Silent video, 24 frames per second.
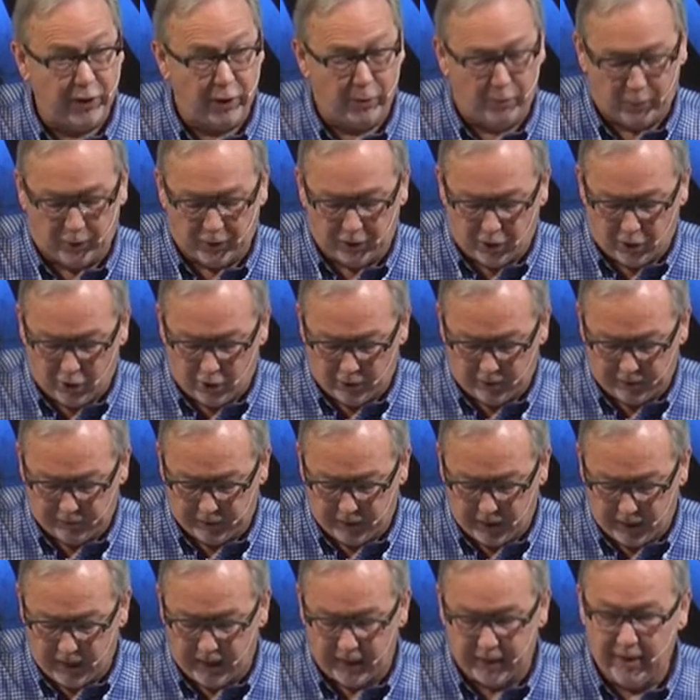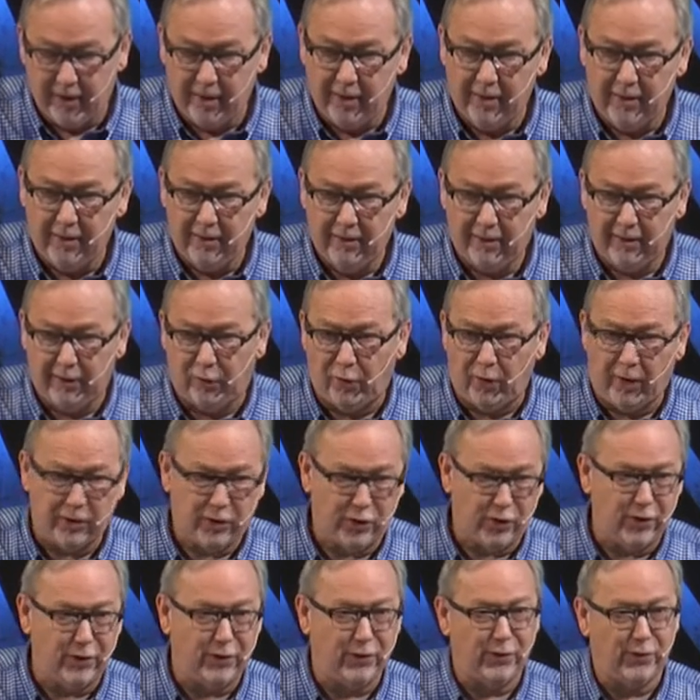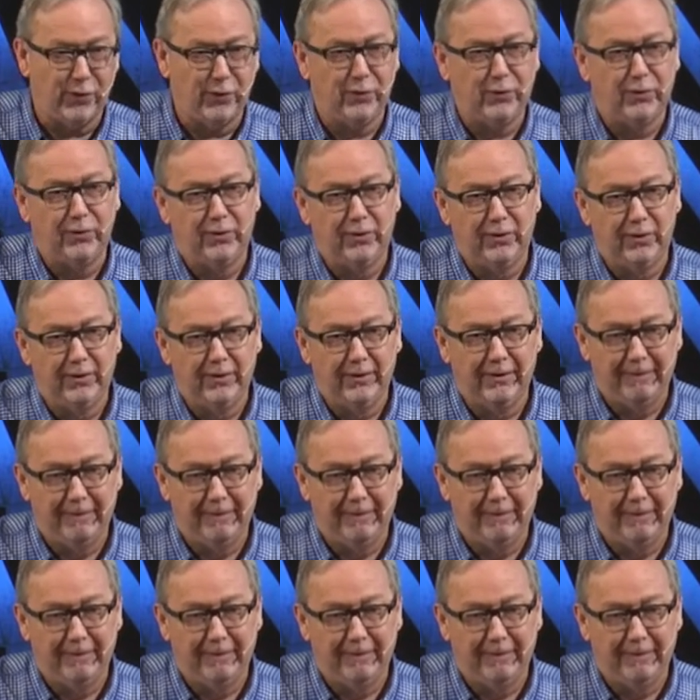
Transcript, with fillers: upward call of God in Christ Jesus.